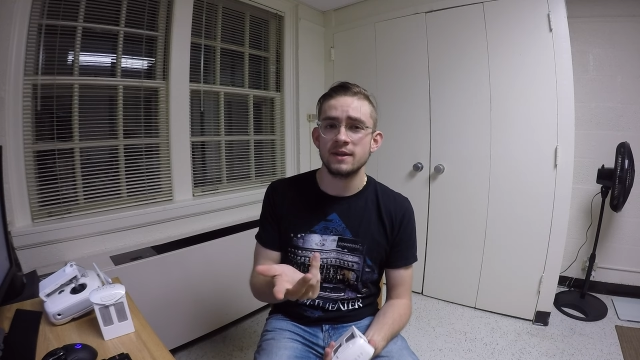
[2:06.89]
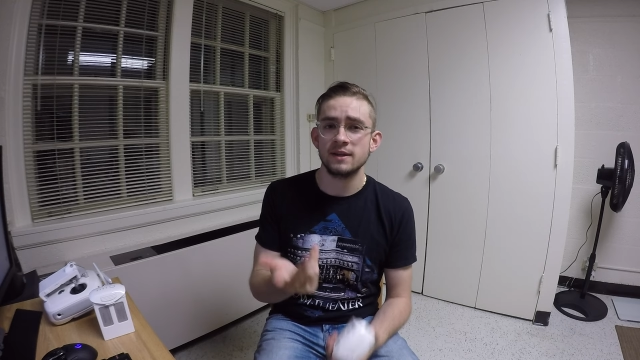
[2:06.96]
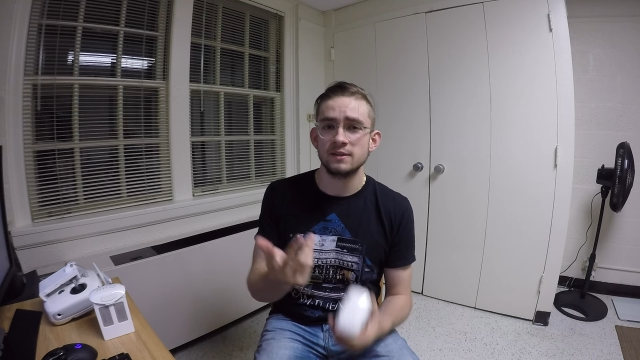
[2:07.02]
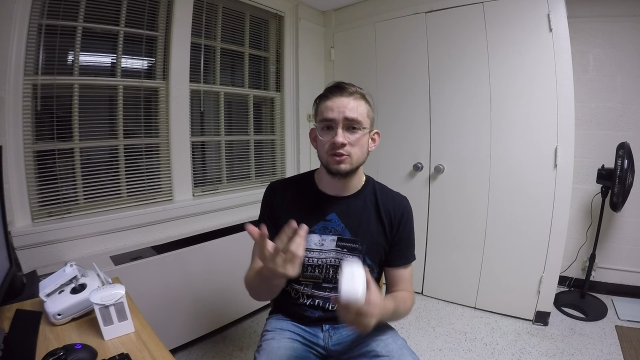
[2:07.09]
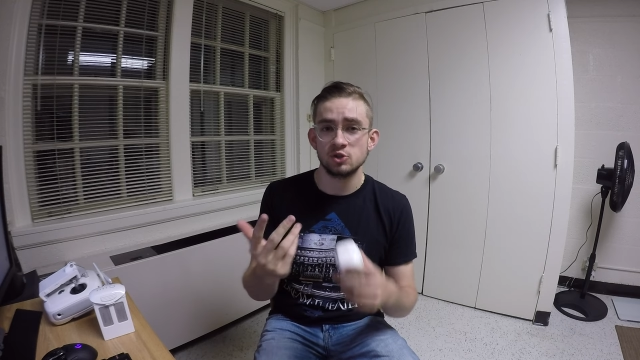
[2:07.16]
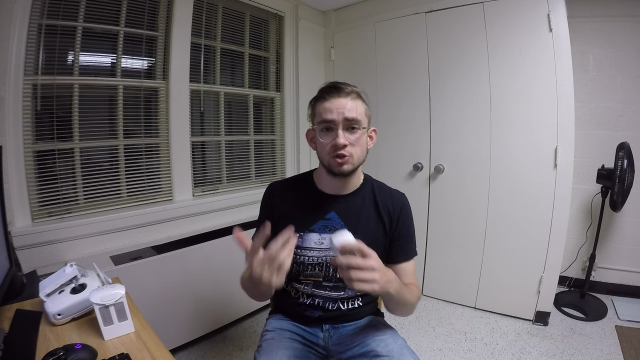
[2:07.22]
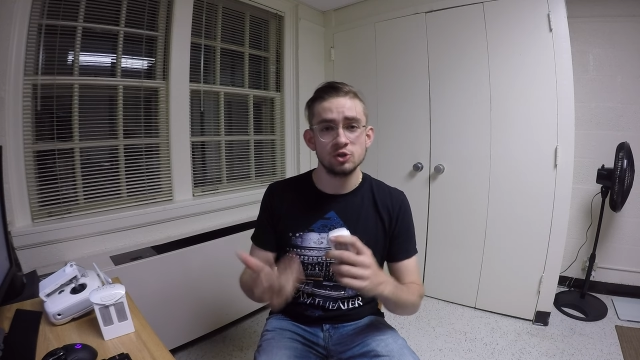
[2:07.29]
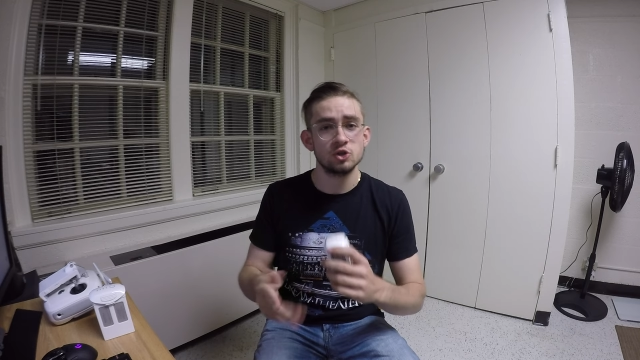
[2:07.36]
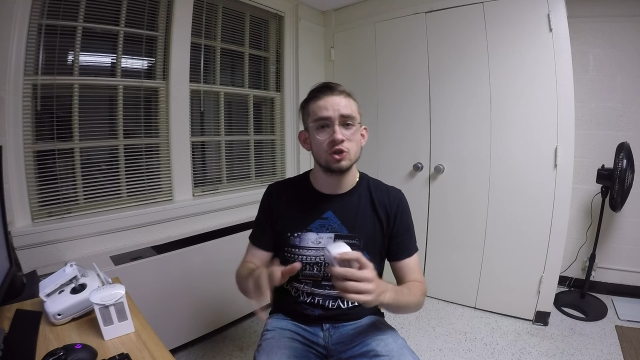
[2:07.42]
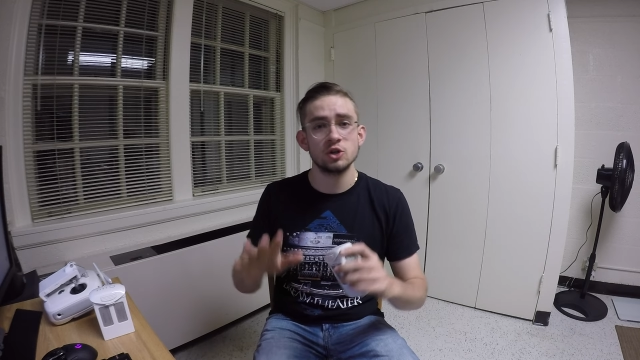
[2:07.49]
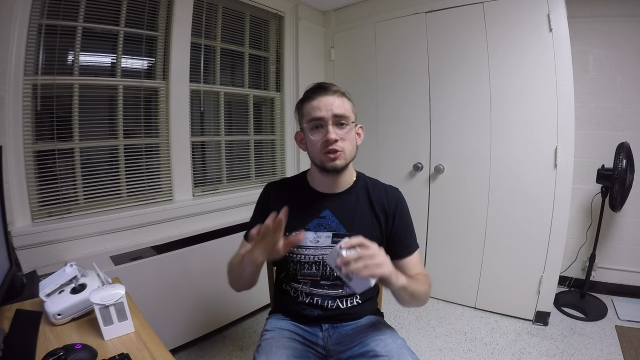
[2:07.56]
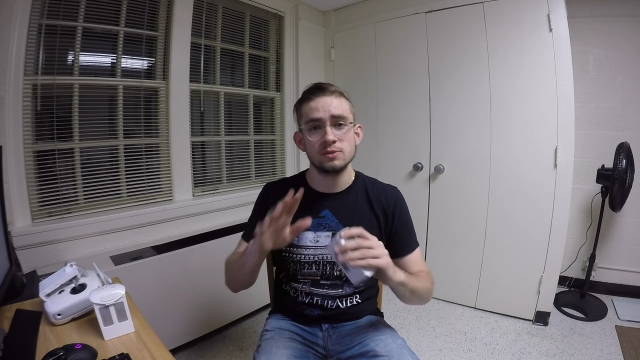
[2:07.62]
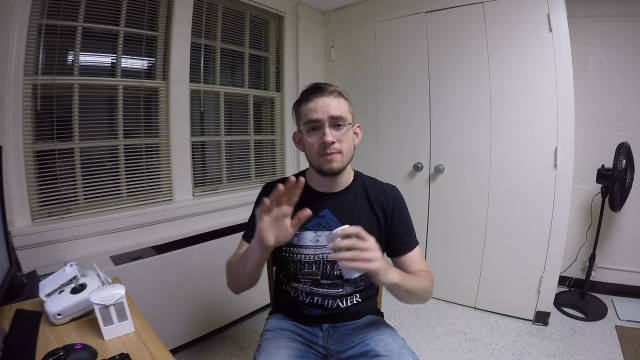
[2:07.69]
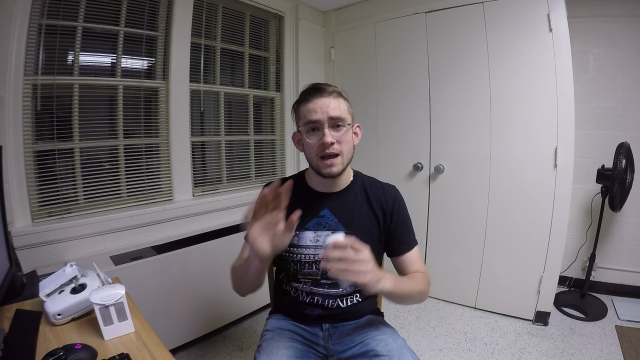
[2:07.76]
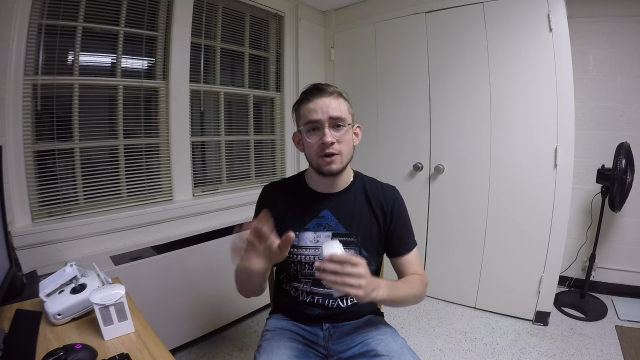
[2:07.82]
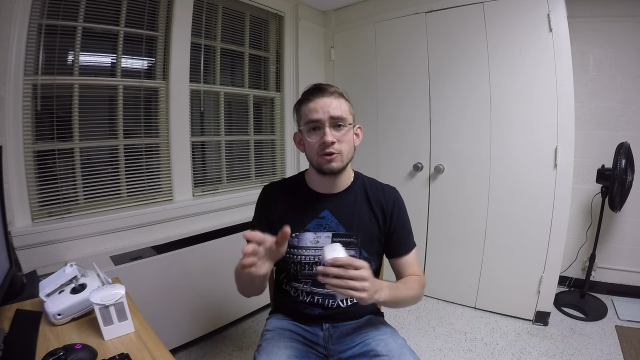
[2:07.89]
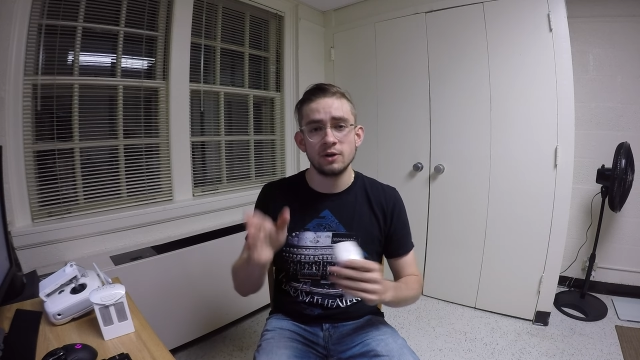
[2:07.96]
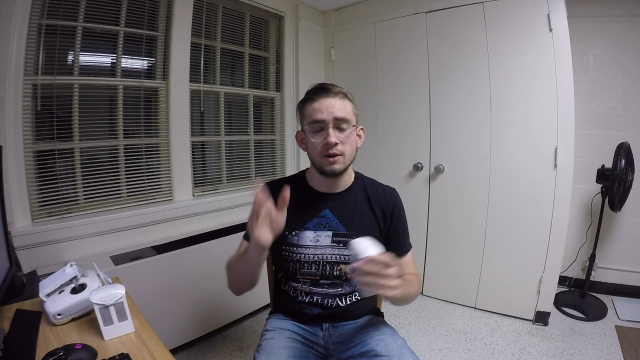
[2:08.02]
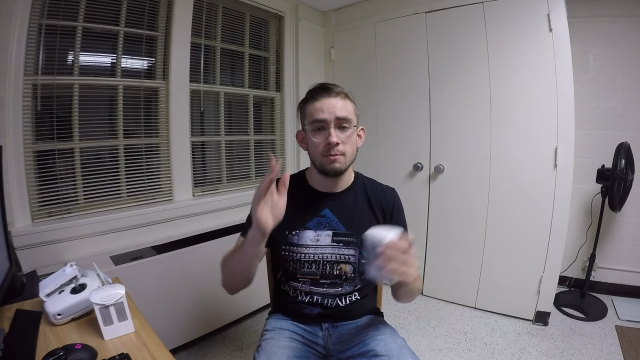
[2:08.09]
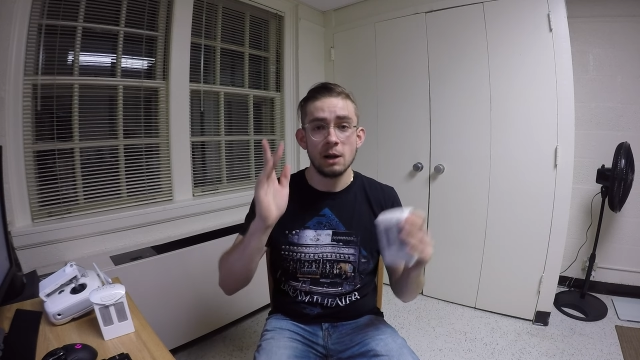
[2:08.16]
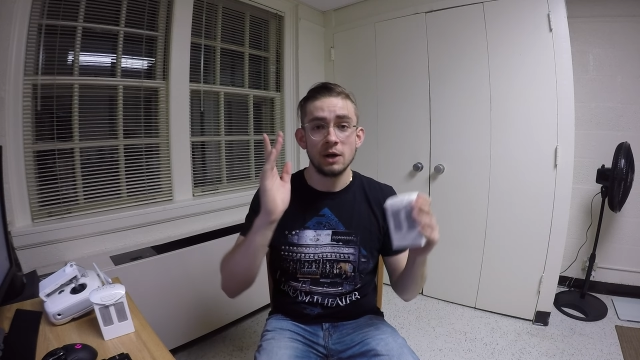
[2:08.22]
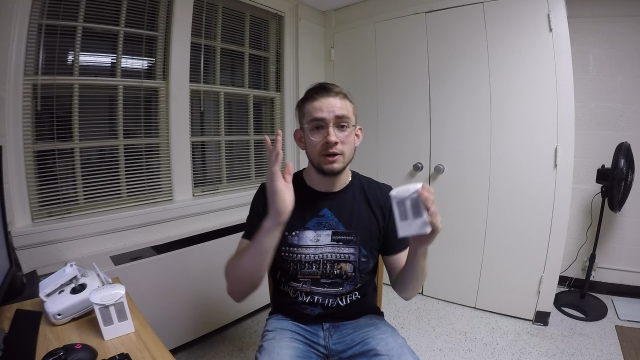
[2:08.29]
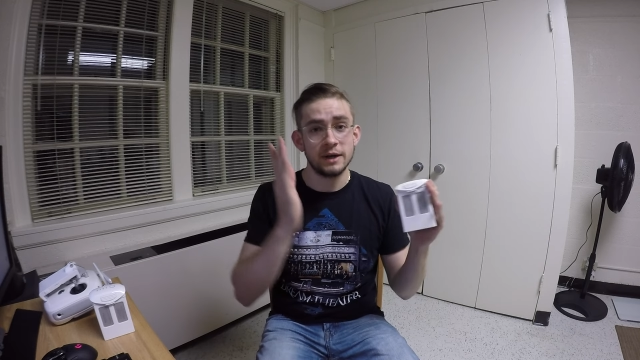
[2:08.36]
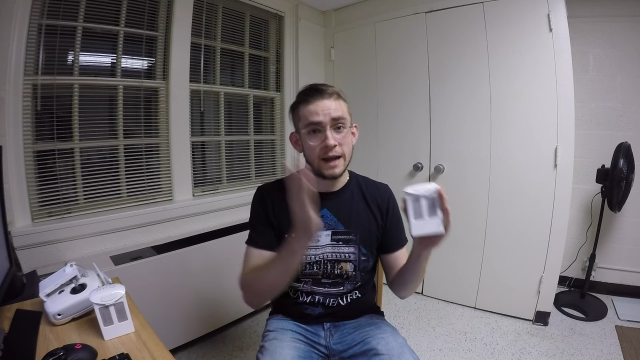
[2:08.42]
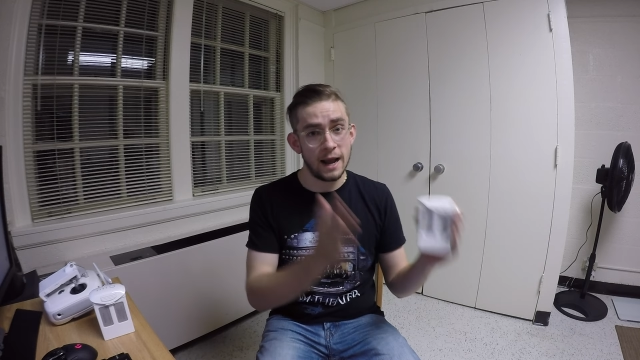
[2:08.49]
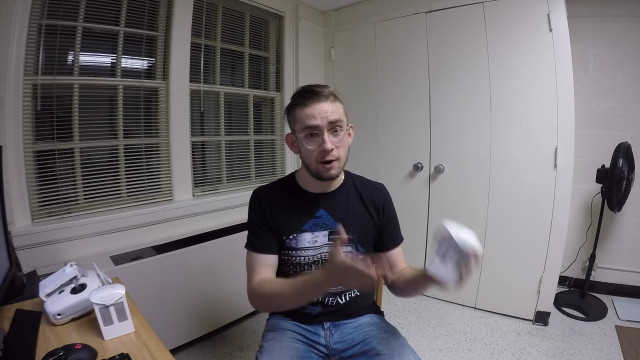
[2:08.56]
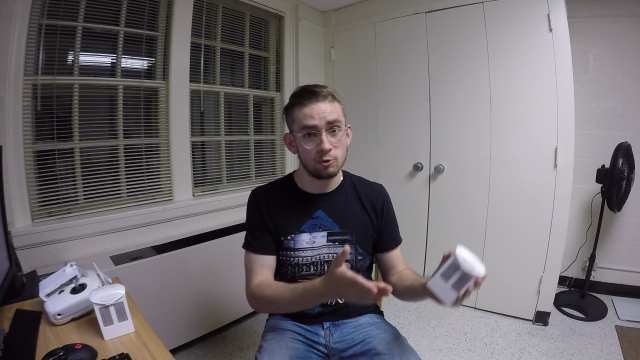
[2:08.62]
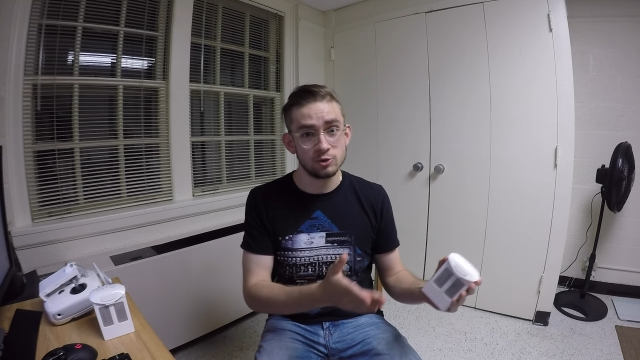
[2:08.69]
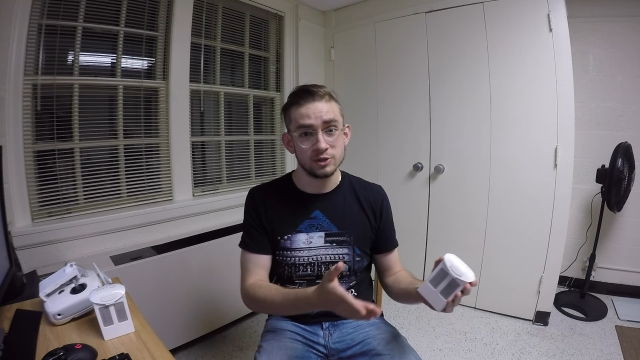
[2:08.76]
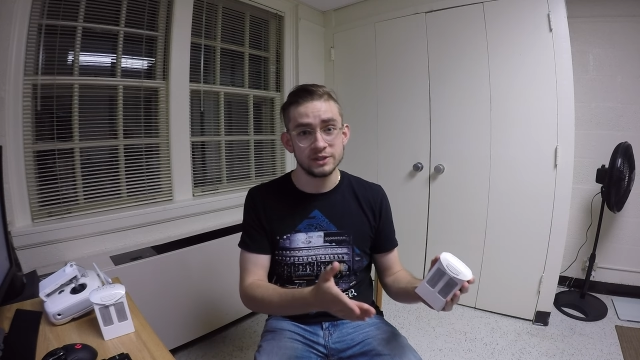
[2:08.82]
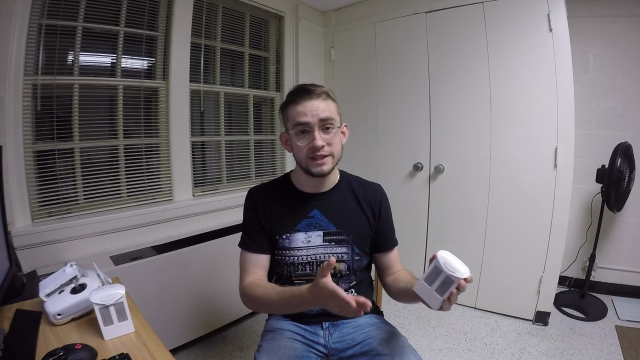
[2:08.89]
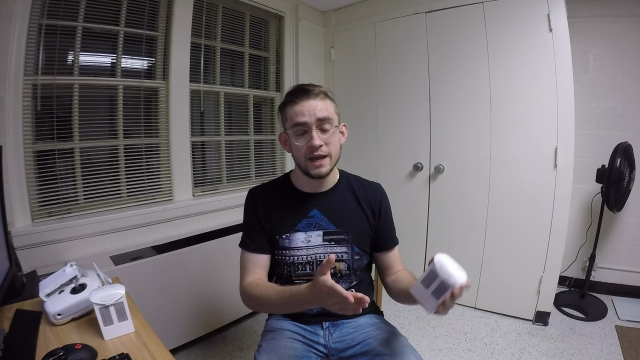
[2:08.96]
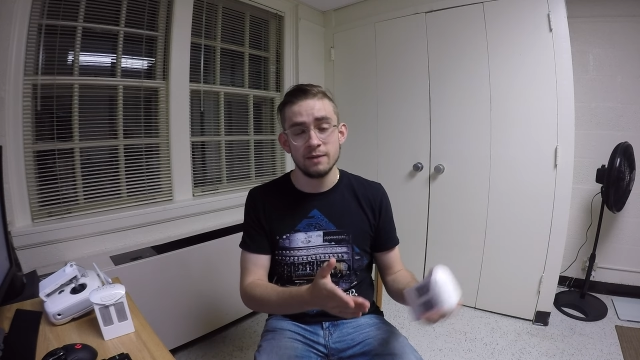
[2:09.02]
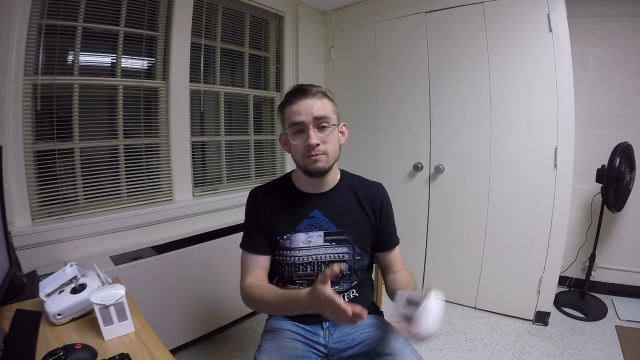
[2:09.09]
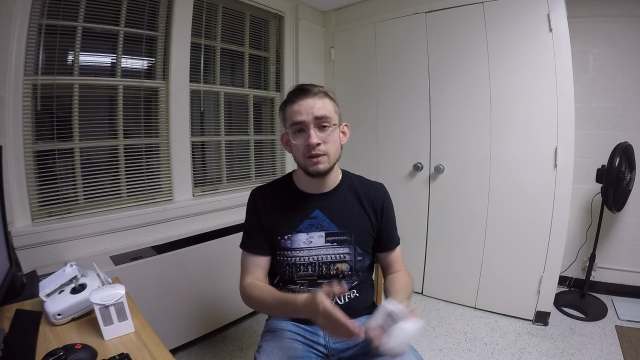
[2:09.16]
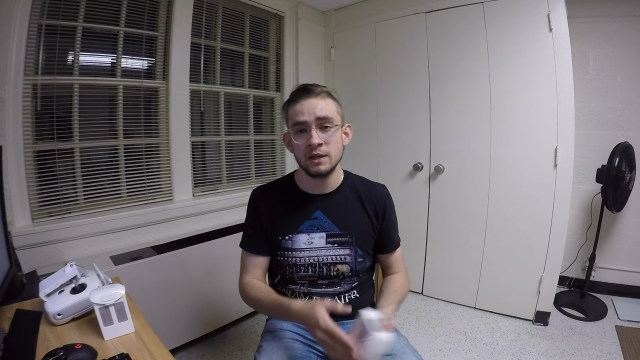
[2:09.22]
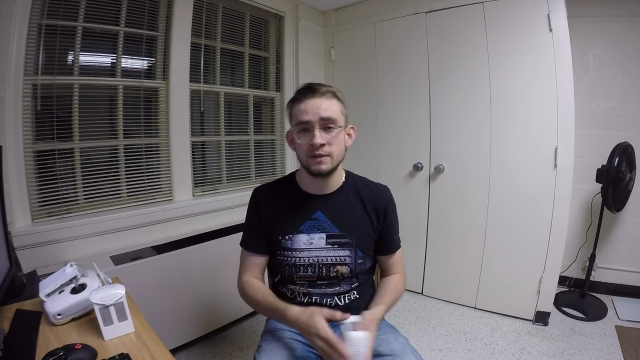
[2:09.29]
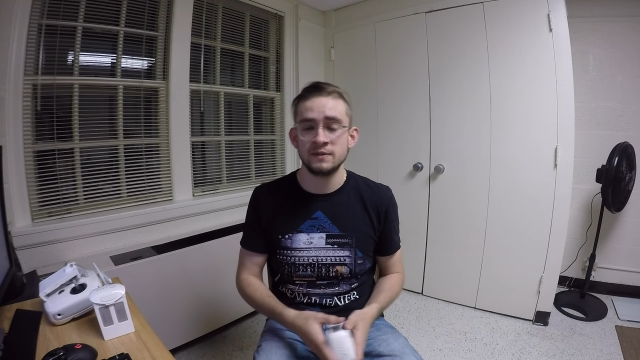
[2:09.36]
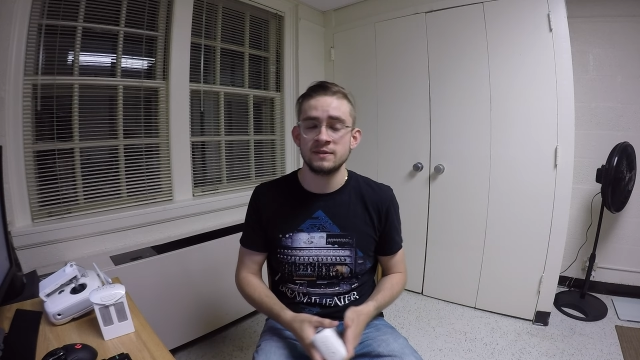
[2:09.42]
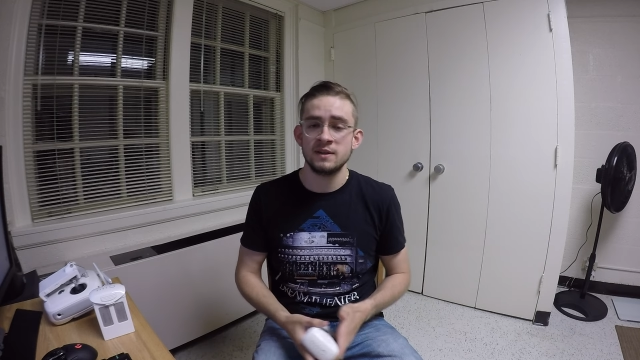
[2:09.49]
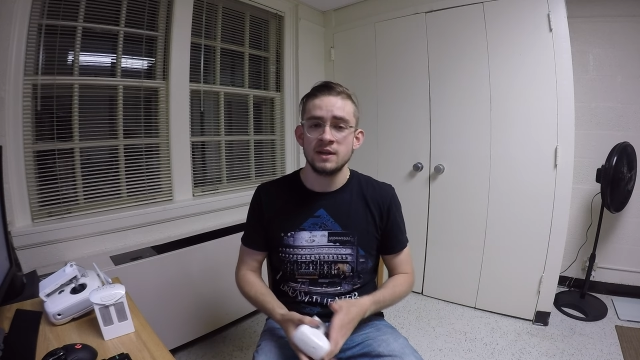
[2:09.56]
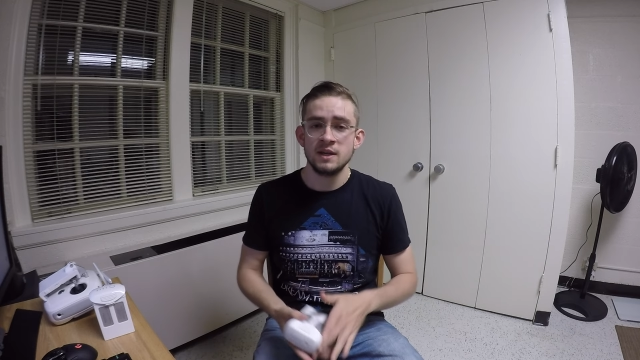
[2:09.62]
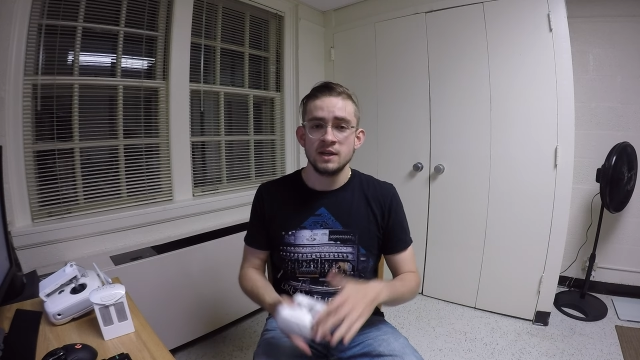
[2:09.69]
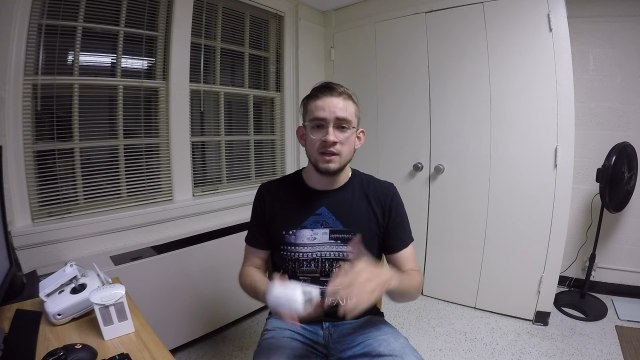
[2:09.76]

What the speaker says: it should charge the battery in about an hour and 10 minutes.